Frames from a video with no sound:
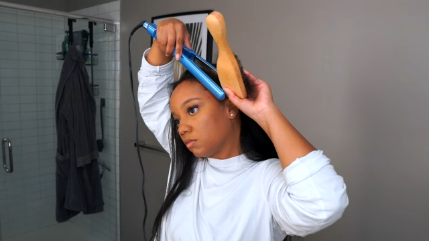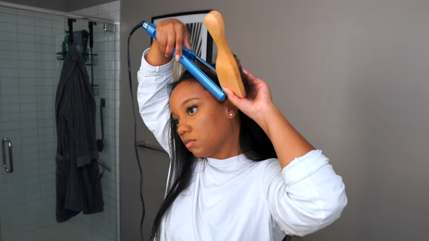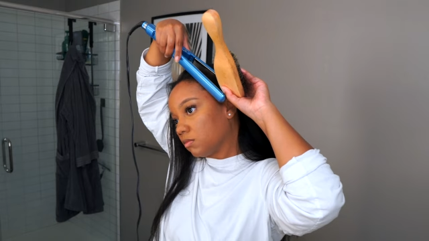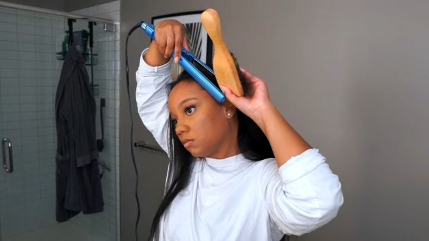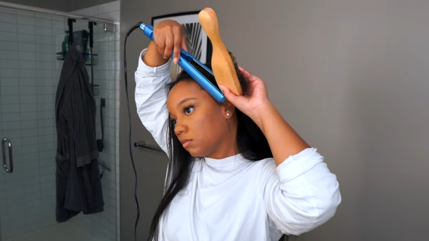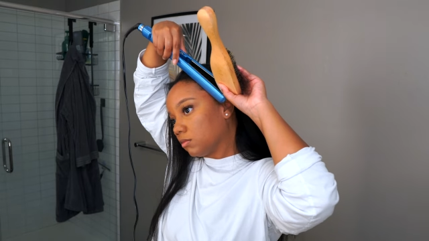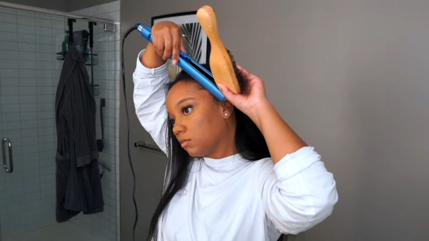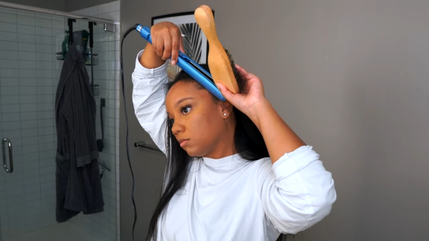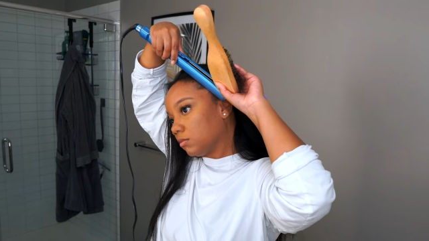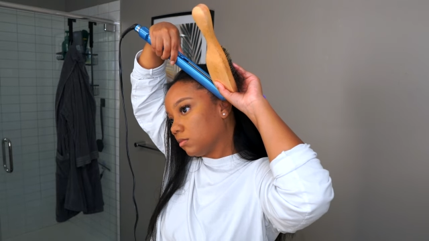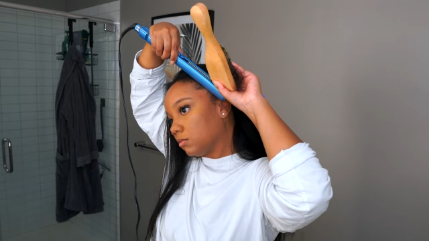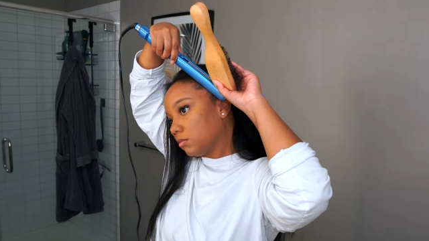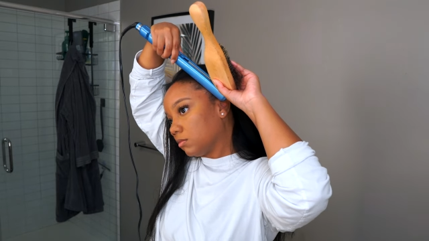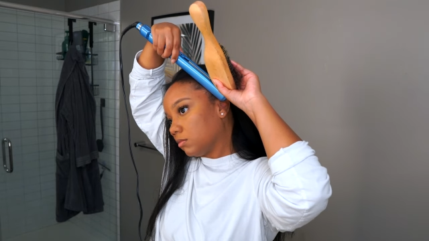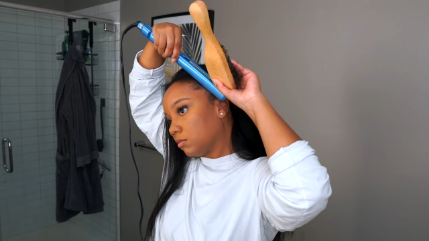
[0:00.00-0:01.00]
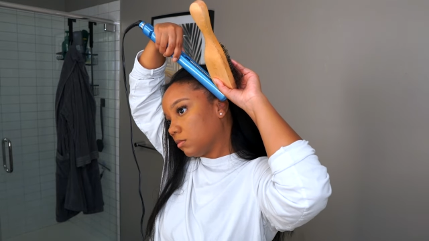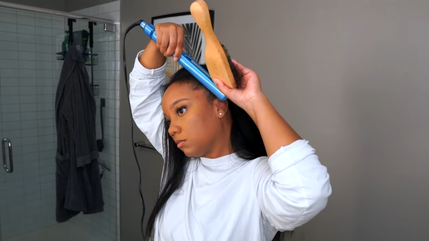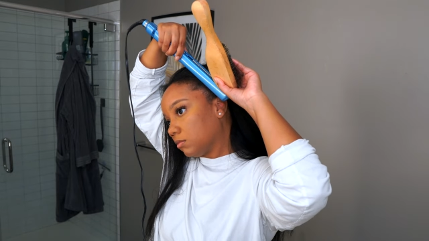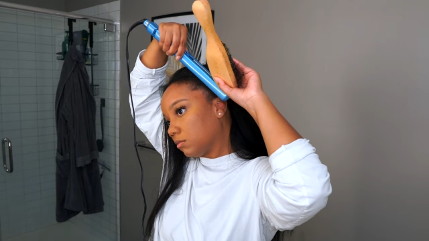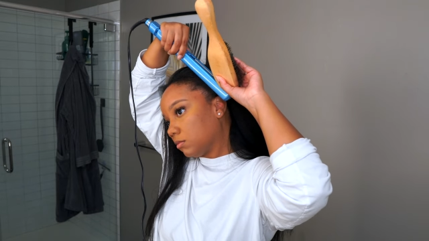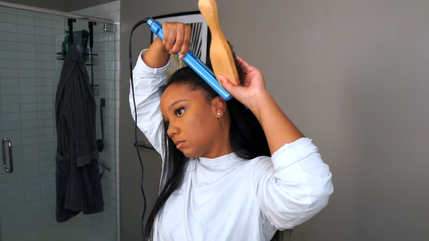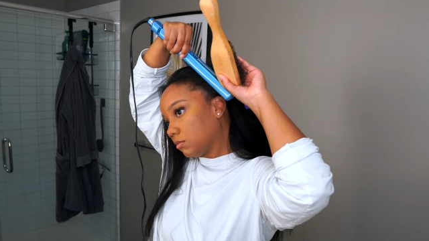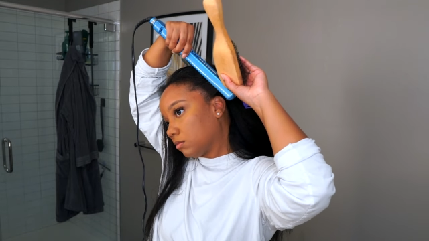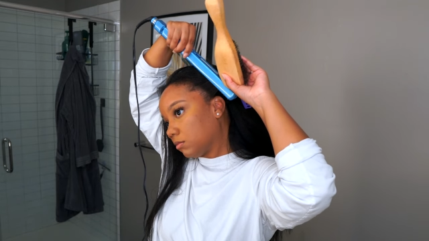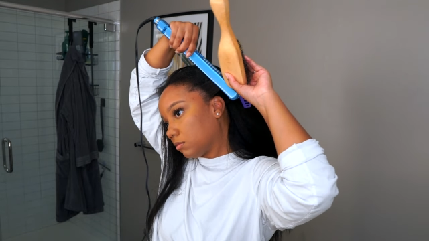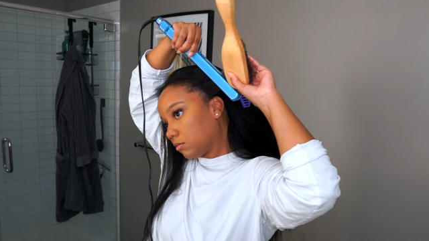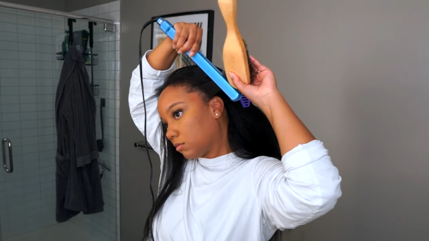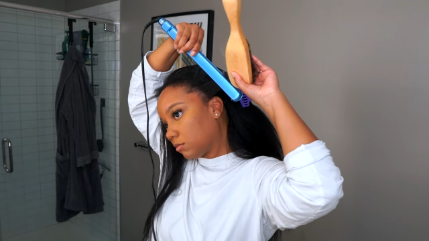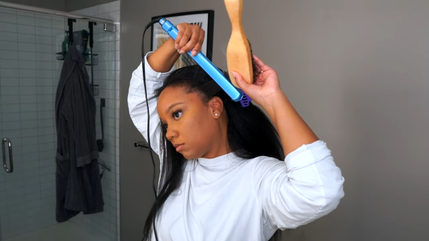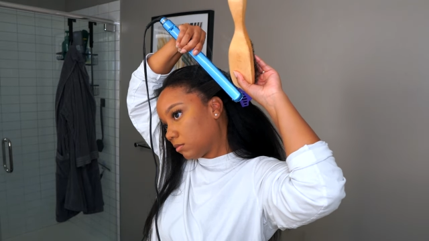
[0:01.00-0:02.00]

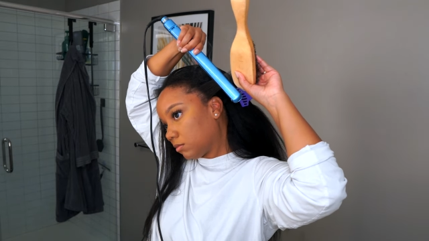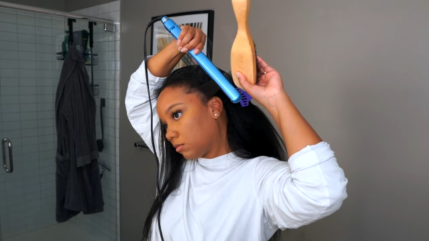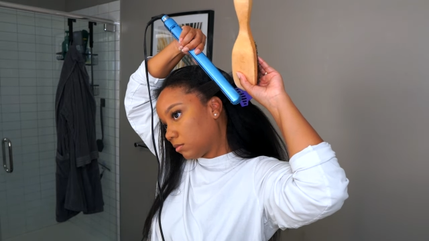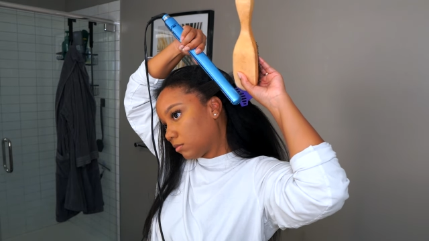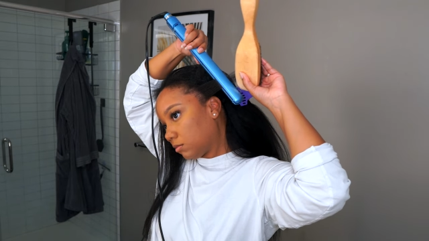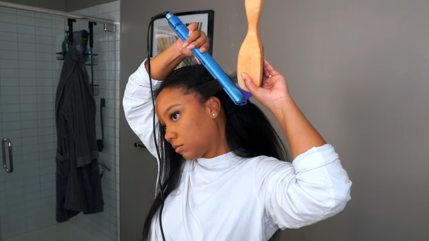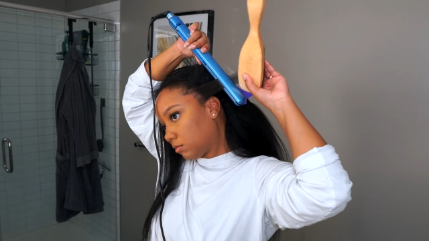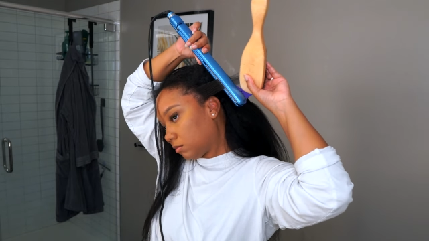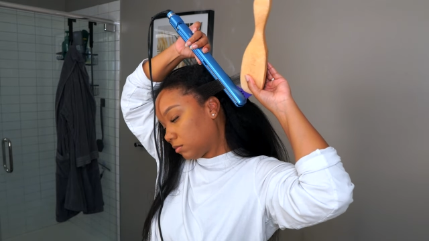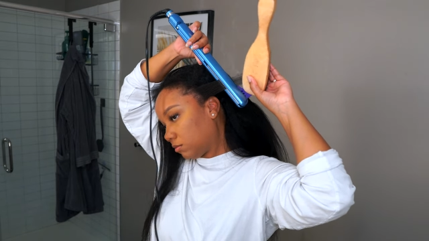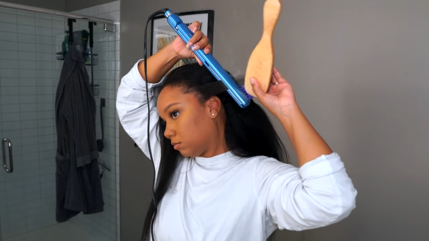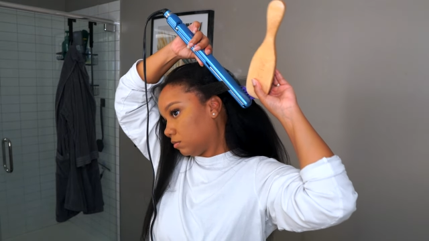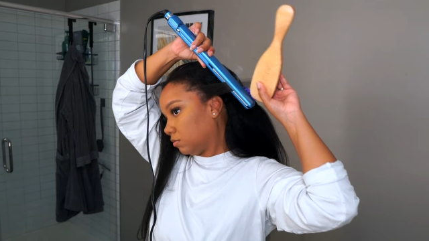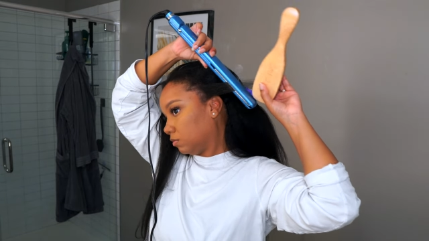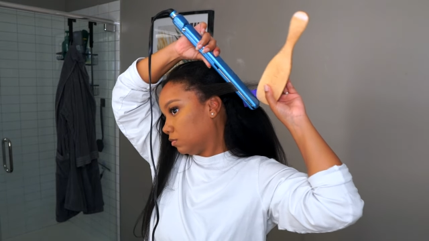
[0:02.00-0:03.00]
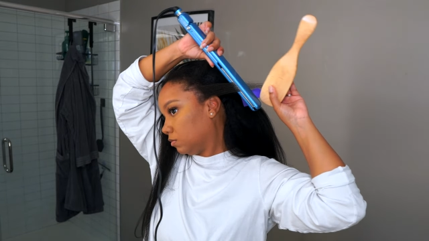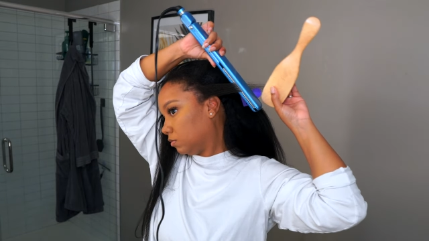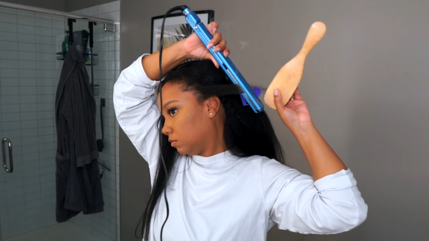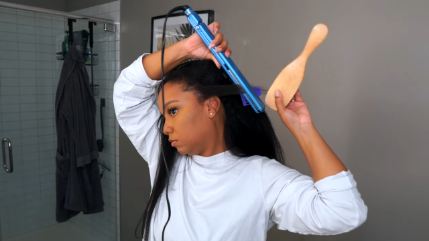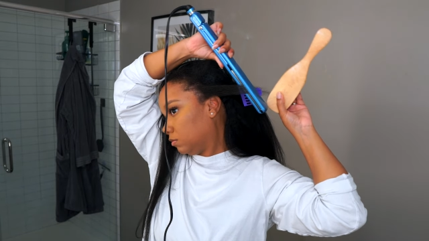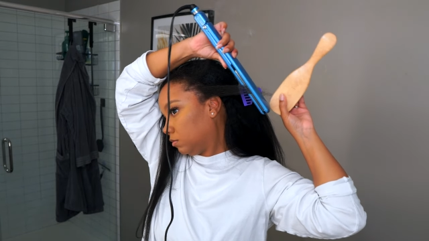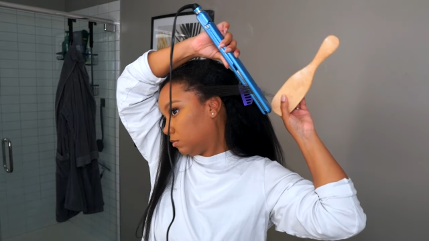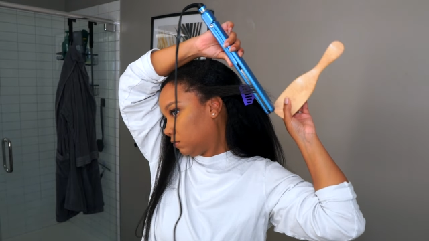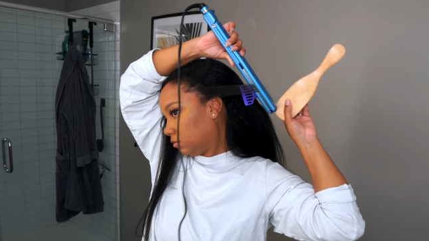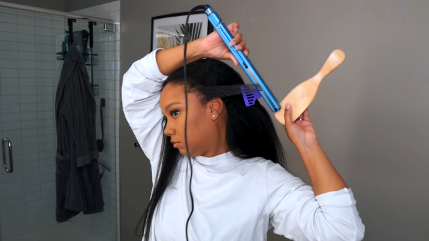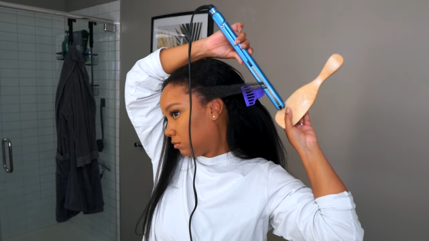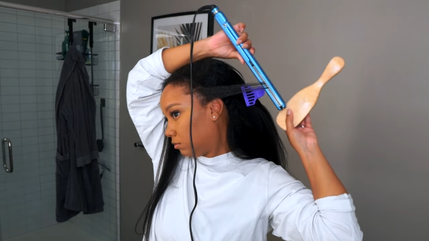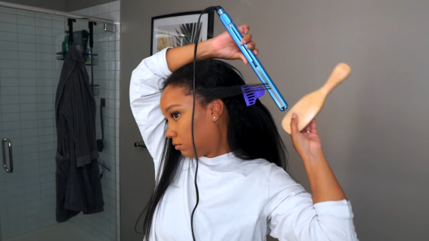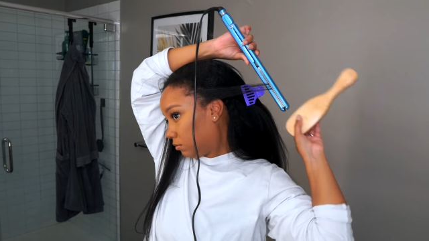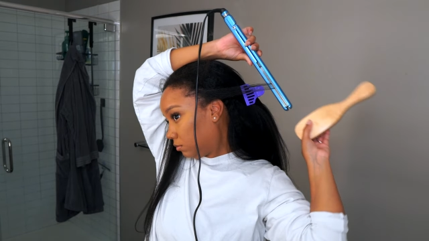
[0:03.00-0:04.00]

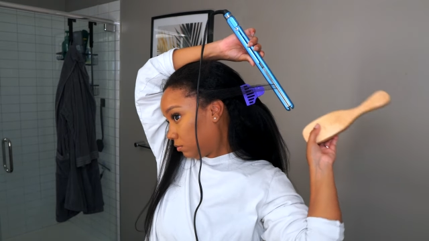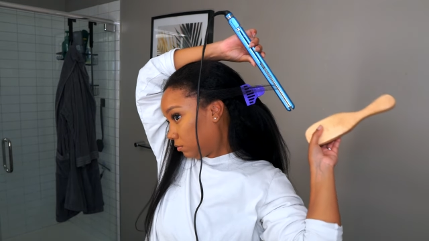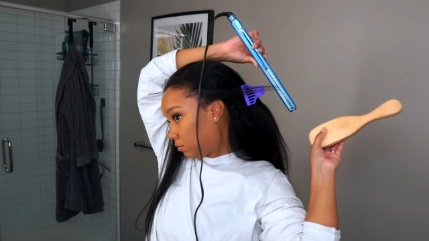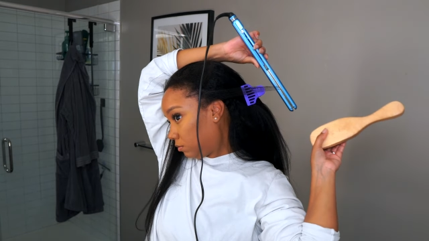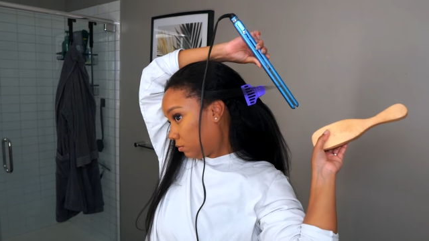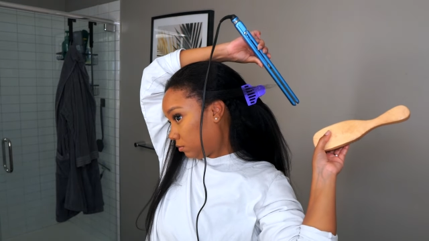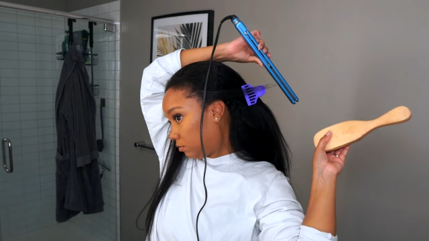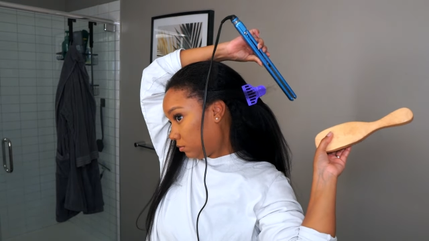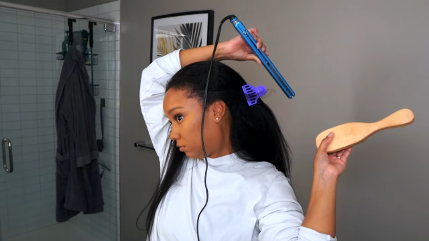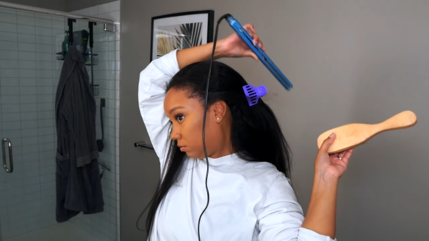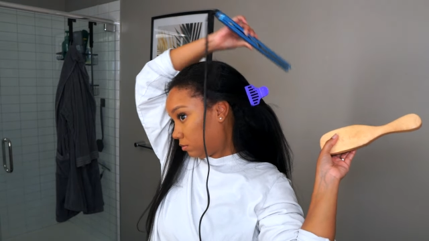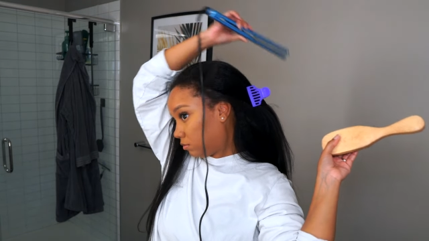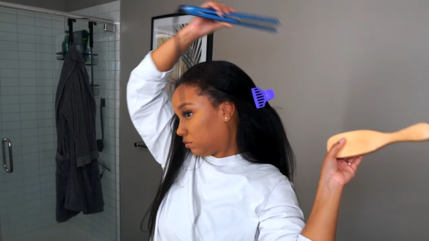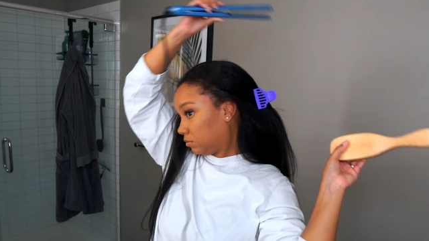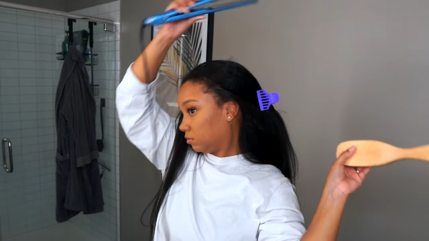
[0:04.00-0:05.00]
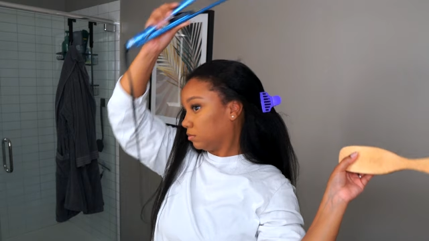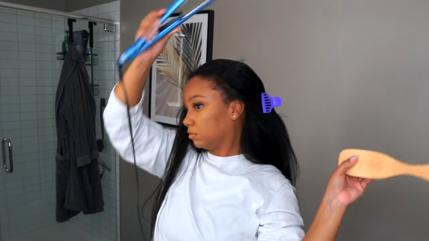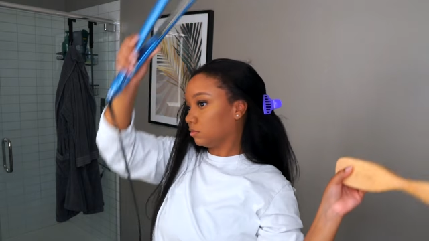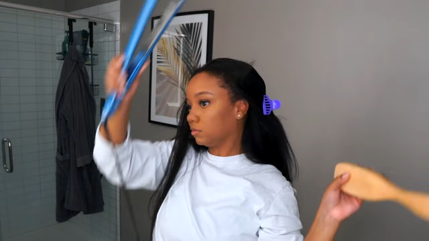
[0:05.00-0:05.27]
(silence)